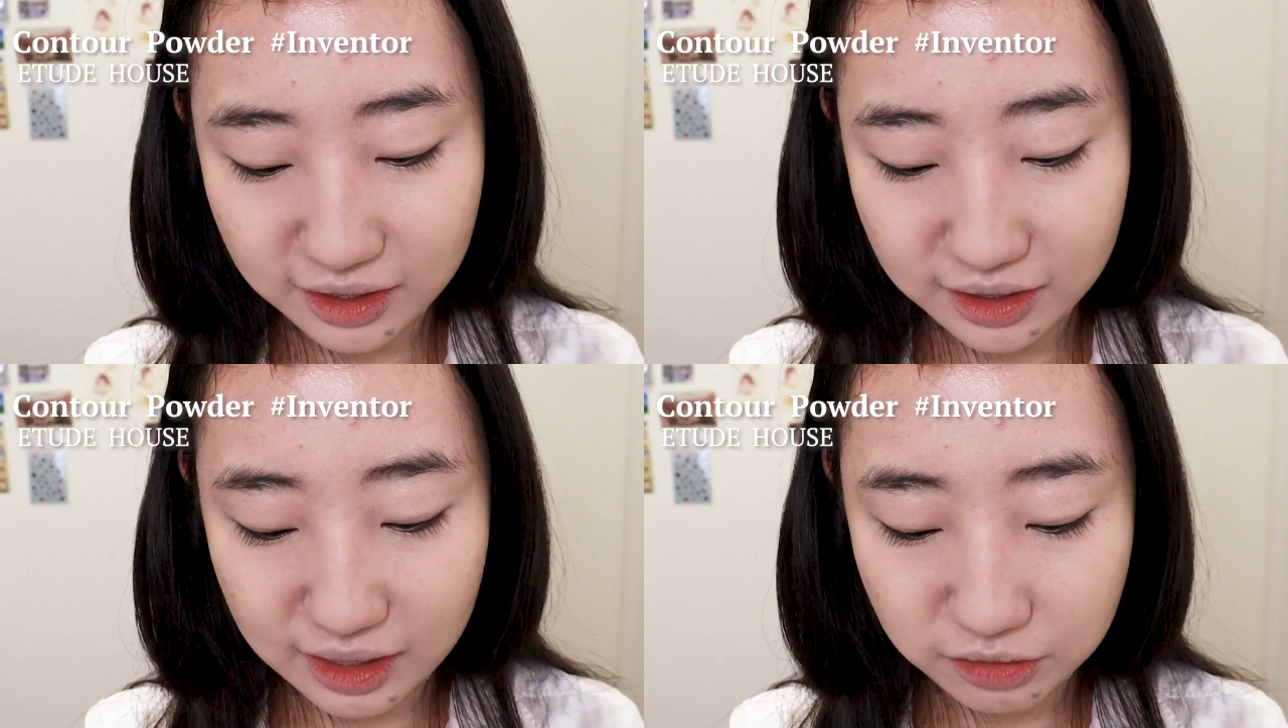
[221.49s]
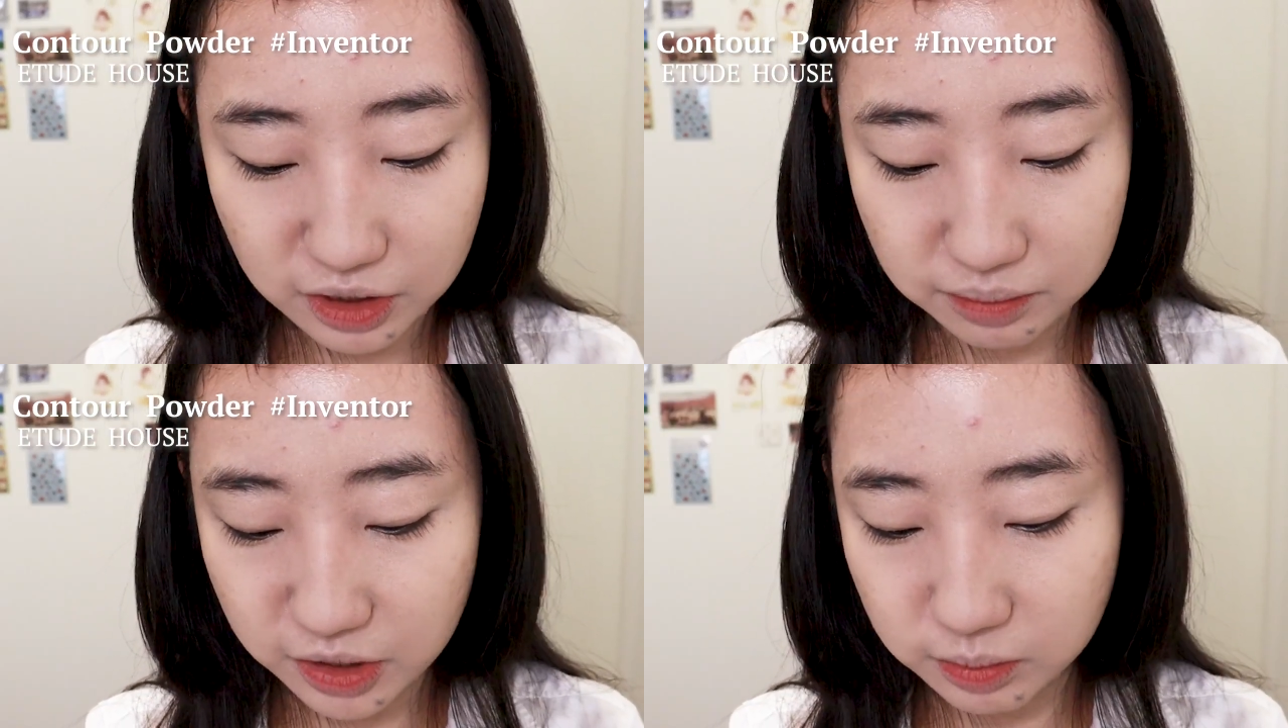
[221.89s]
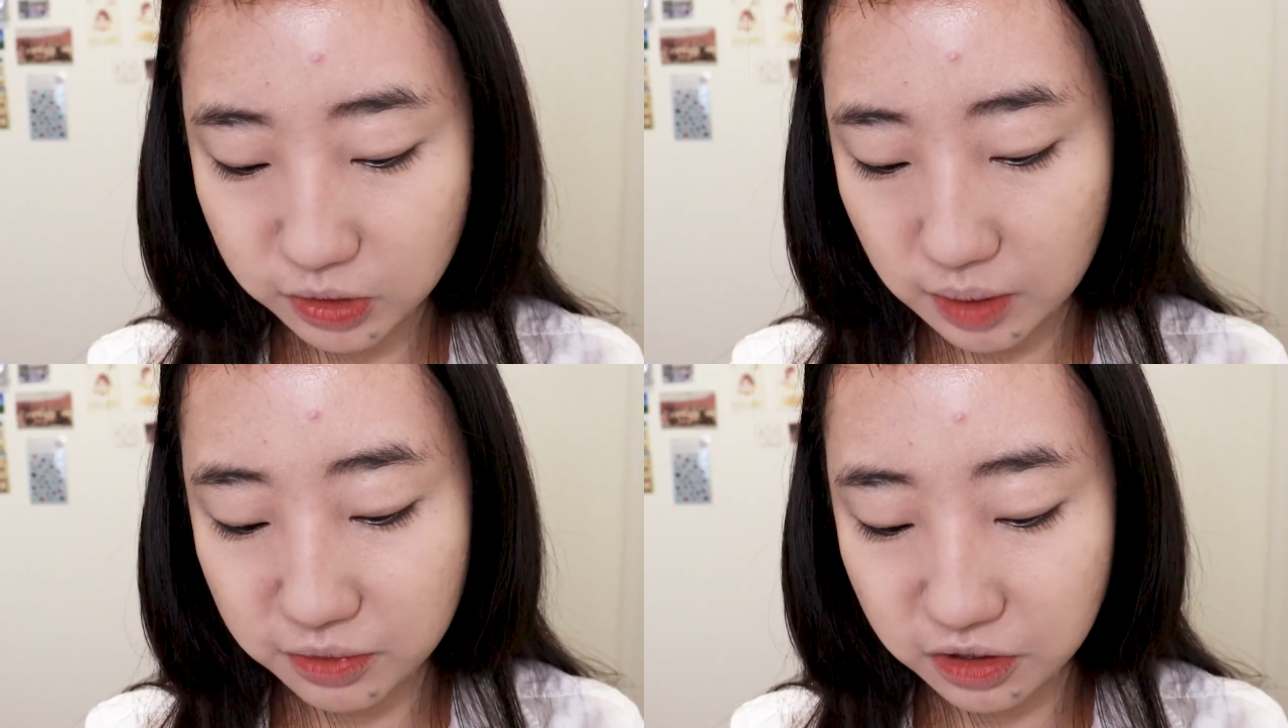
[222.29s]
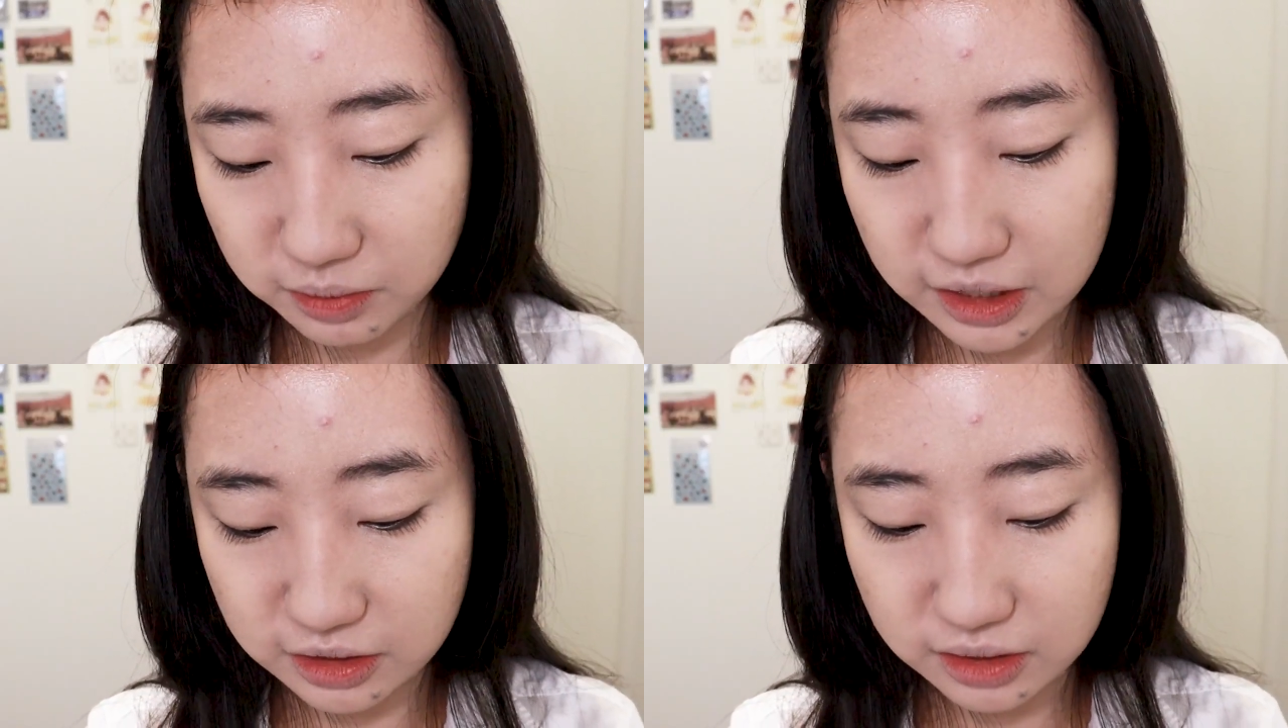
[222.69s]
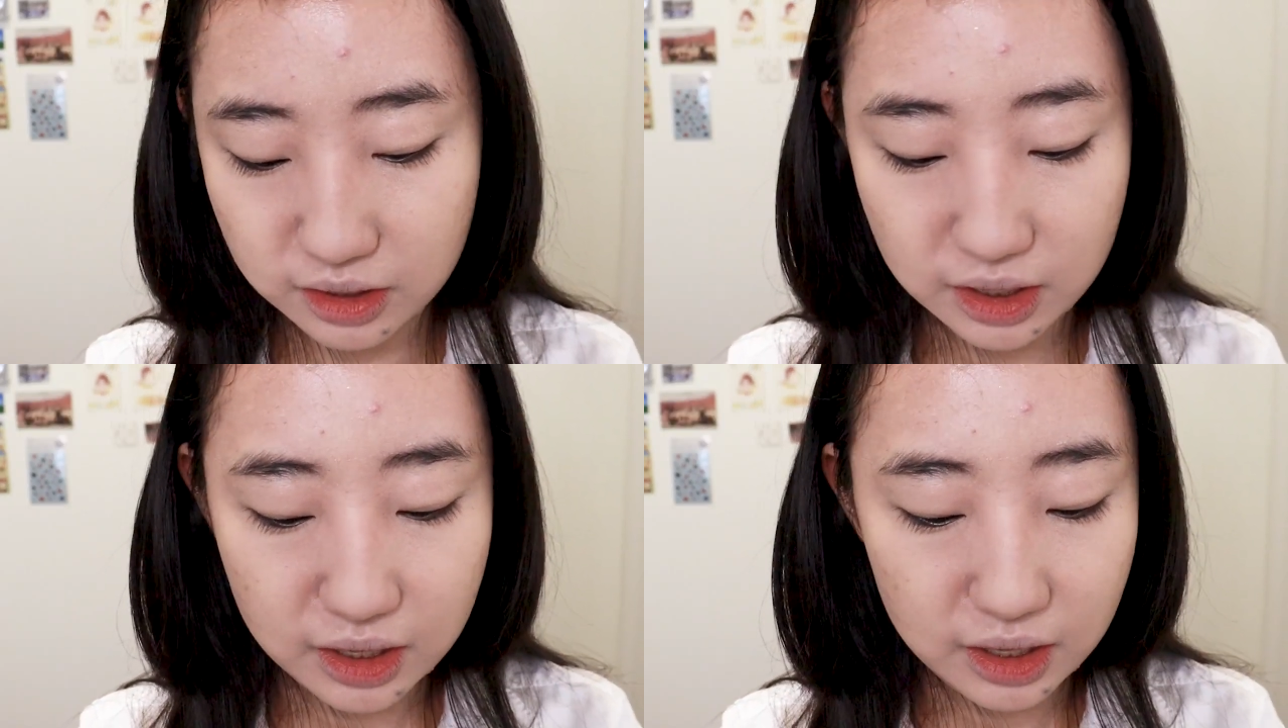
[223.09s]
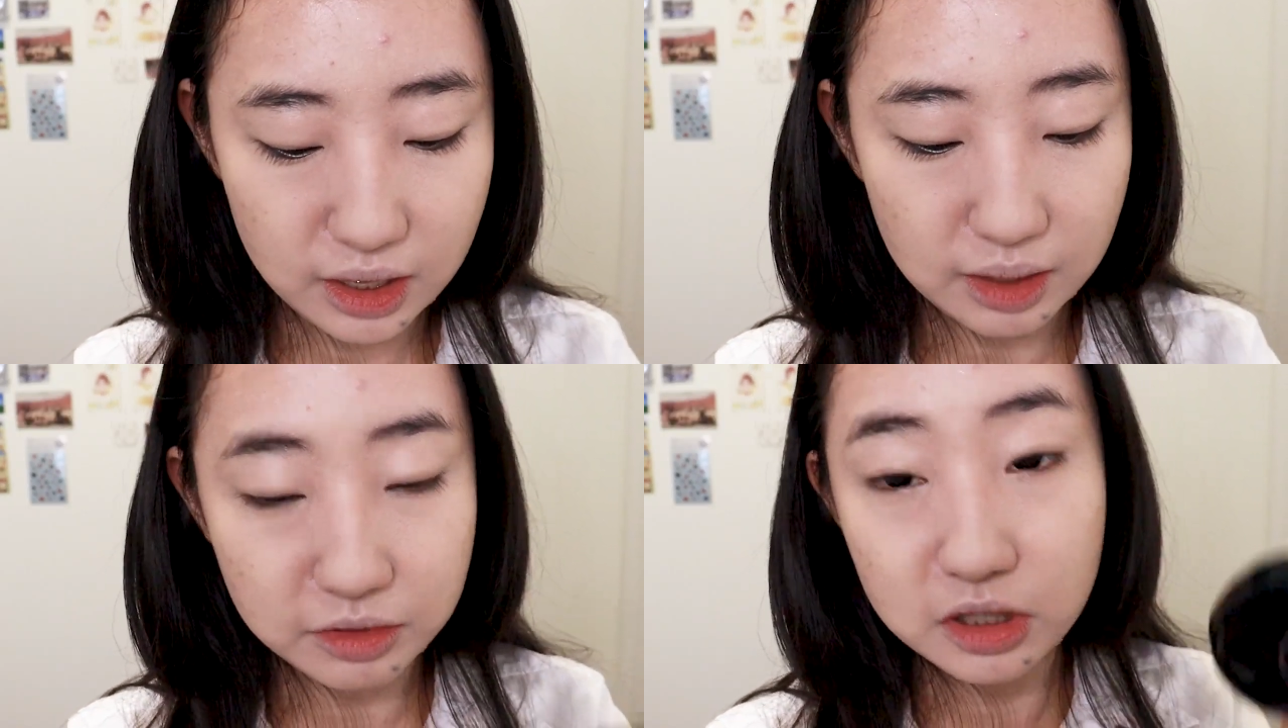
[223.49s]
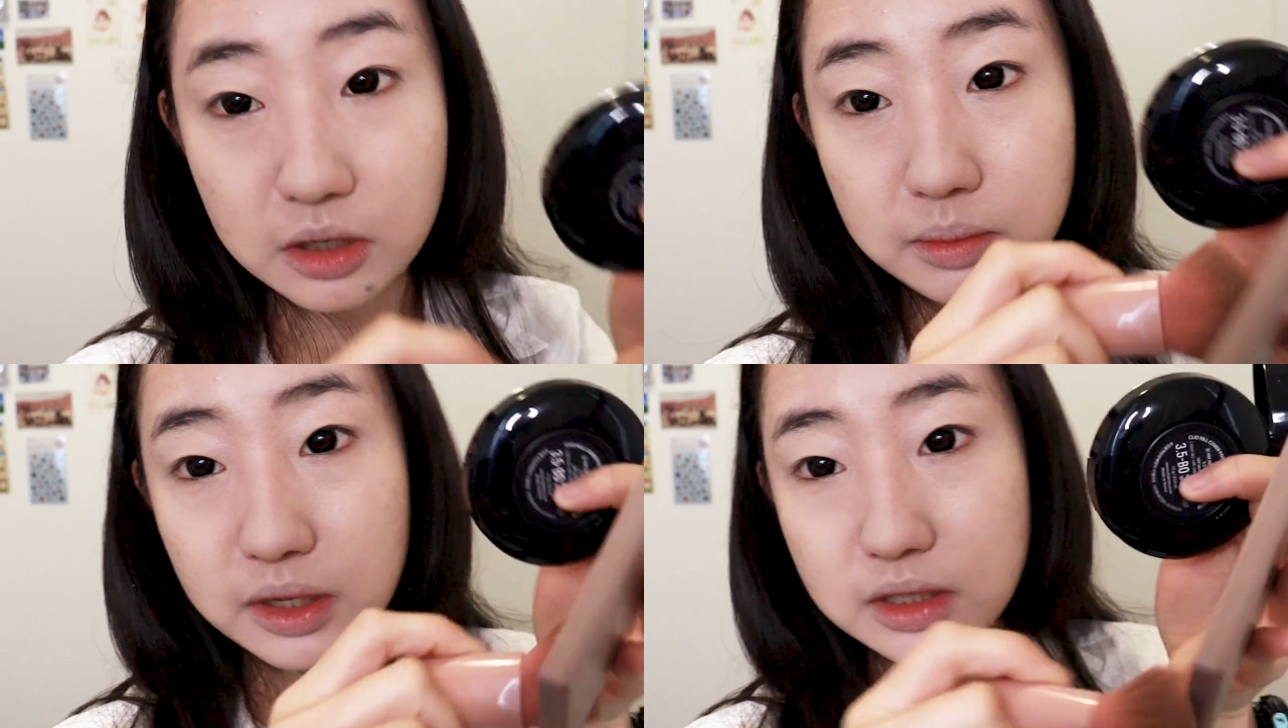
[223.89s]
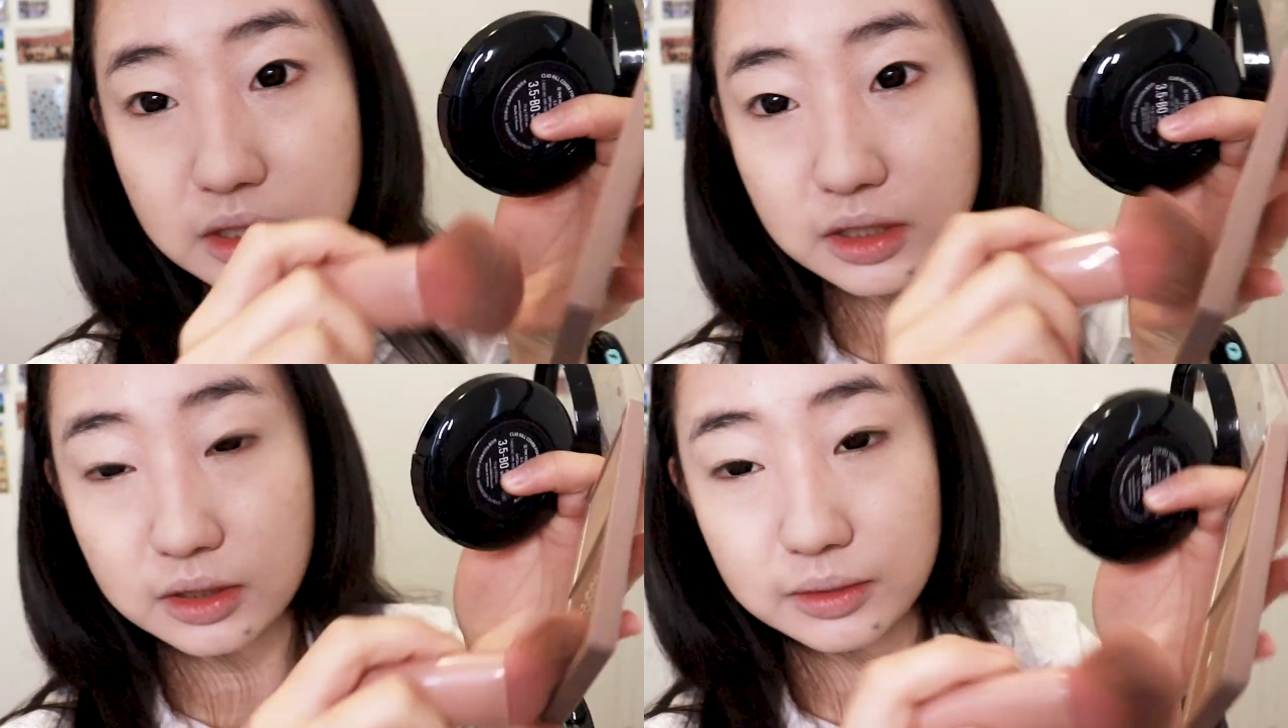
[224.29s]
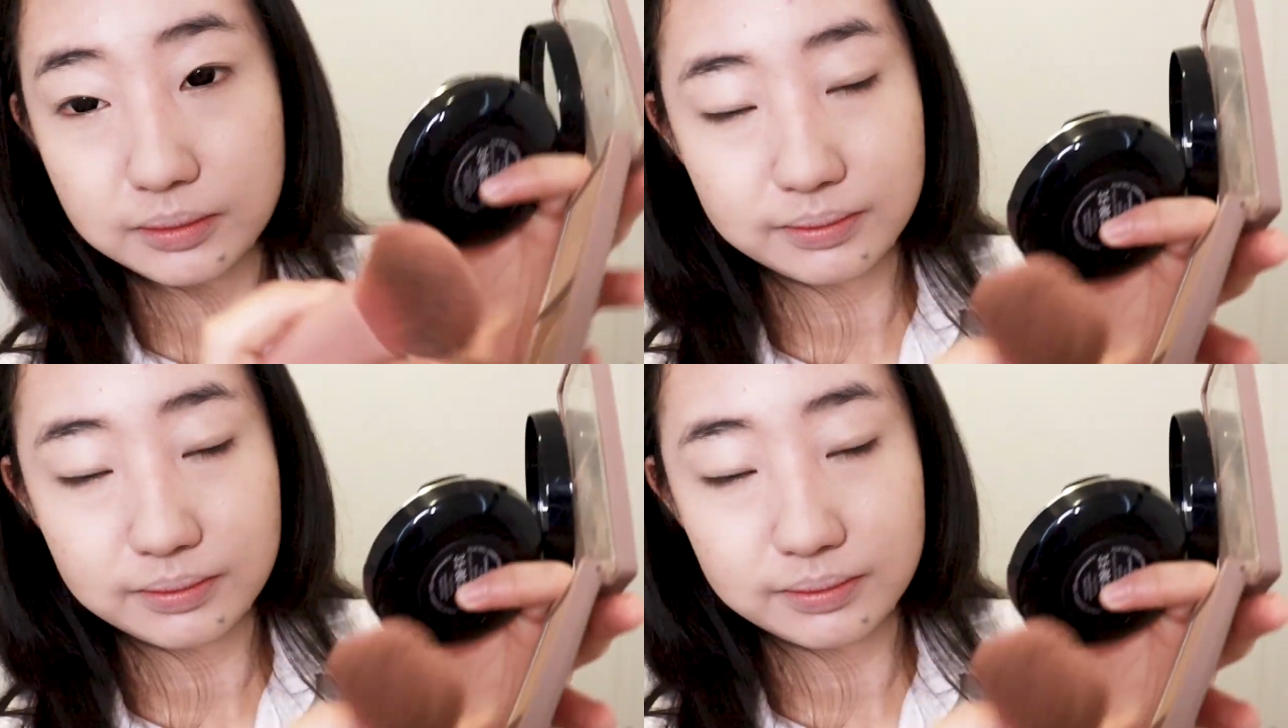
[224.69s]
I haven't gone makeup shopping in a while. I'm just gonna mix the...